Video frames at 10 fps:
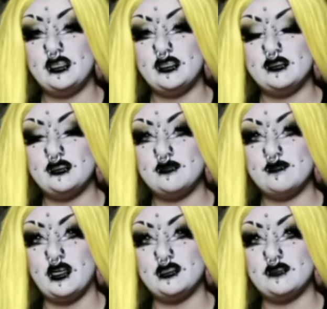nice,
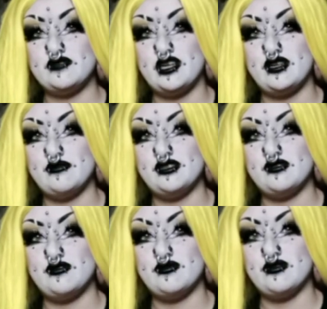positive
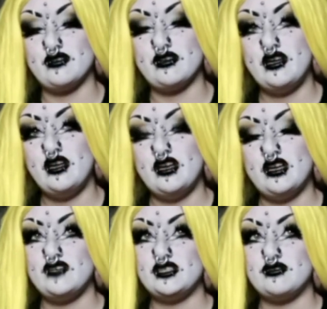comment or
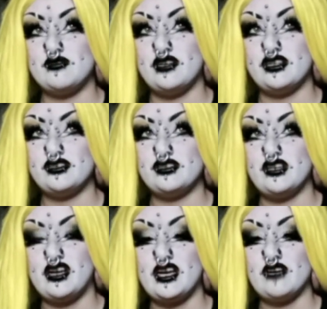have asked a question
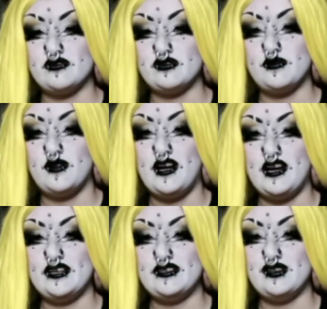and I haven't
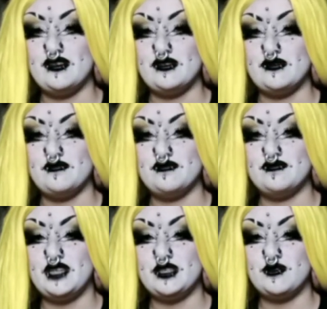replied. Um,
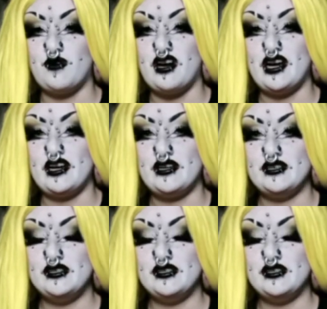that's why.